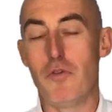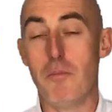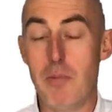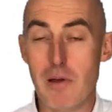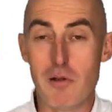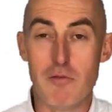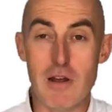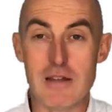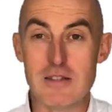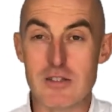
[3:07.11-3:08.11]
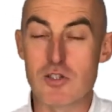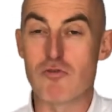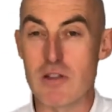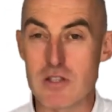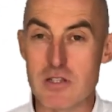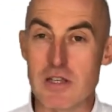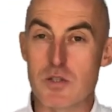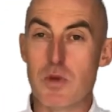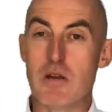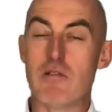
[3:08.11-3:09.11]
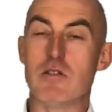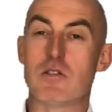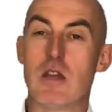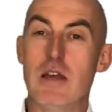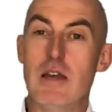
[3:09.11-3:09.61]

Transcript: for Bill really to stress his experience,